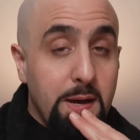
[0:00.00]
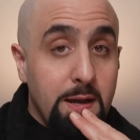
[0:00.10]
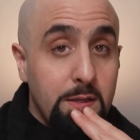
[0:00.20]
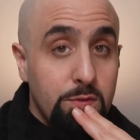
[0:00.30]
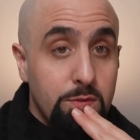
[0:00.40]

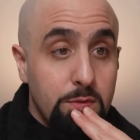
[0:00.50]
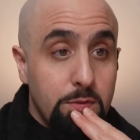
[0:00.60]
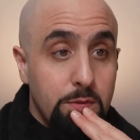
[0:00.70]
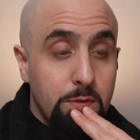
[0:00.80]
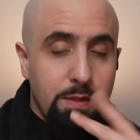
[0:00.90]
But
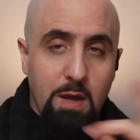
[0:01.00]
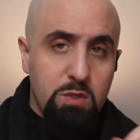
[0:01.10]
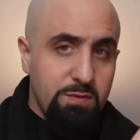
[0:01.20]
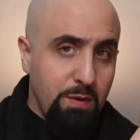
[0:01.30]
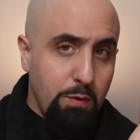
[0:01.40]
that
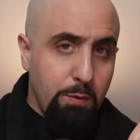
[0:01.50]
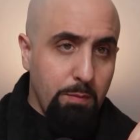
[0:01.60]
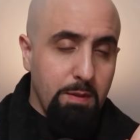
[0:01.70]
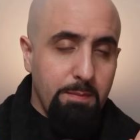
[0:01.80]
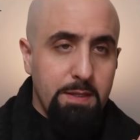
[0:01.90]
was very
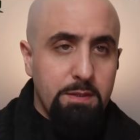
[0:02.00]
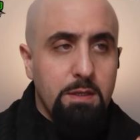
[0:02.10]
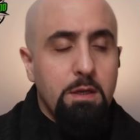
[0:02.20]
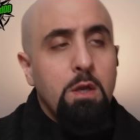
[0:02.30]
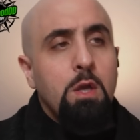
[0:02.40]

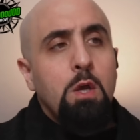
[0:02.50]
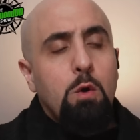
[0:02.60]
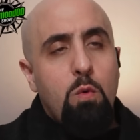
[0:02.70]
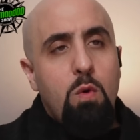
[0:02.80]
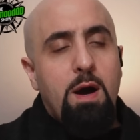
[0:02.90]
problematic.
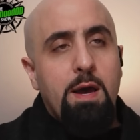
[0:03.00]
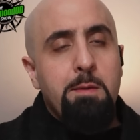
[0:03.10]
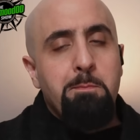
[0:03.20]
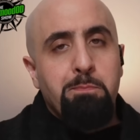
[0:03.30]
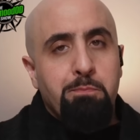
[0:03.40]

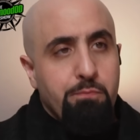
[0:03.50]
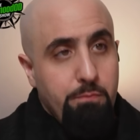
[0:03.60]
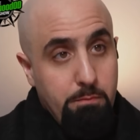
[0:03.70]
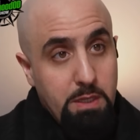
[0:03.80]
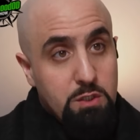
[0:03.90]
Why?
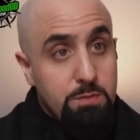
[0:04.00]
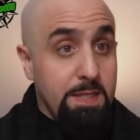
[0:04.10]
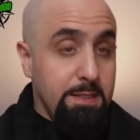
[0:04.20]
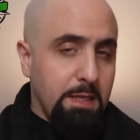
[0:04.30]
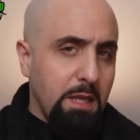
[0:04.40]

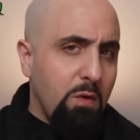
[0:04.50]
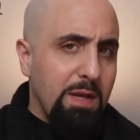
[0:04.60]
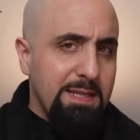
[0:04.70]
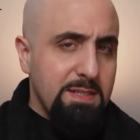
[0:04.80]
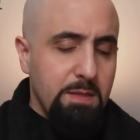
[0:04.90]
Benjamin Netanyahu and